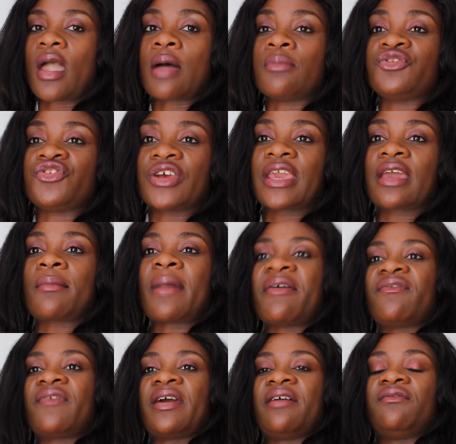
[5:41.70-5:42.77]
I'm drinking my
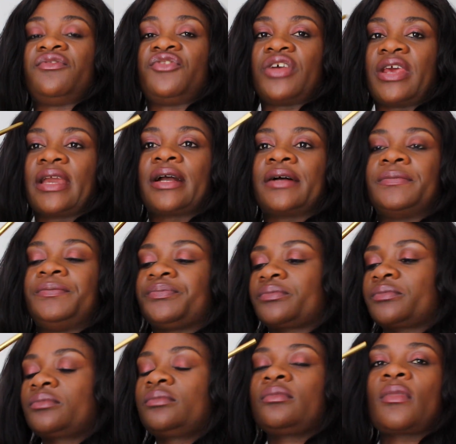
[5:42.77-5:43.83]
fave drink.
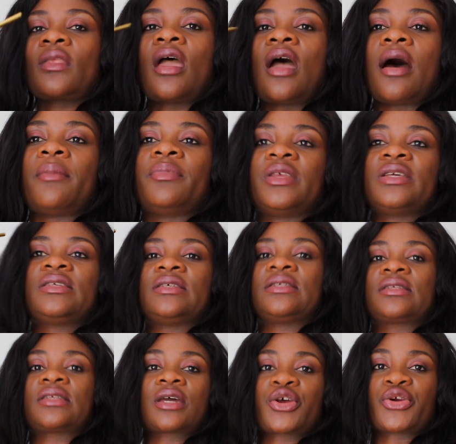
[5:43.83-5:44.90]
Um, this
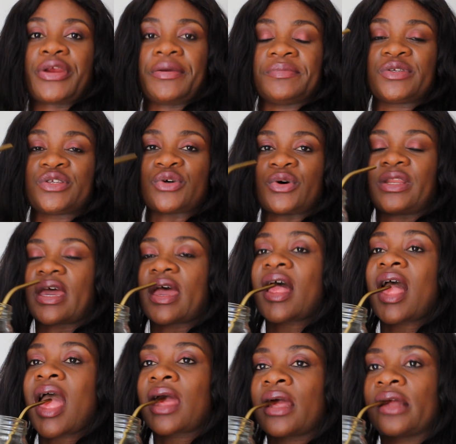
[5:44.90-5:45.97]
is cream soda.